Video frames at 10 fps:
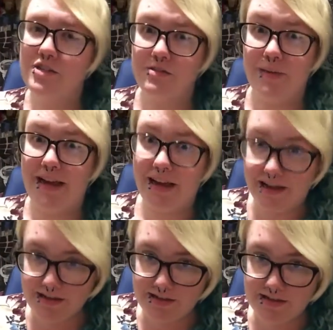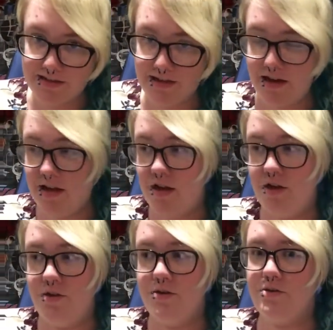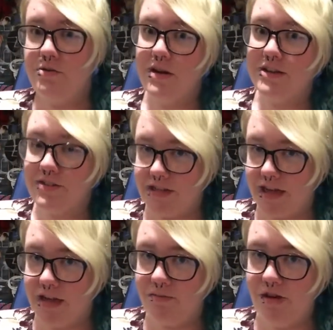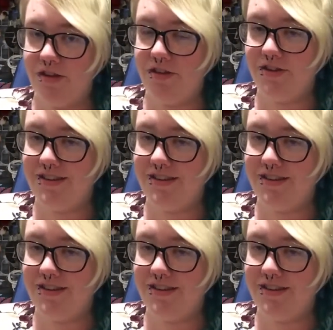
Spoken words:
to my ex, who I used to game with,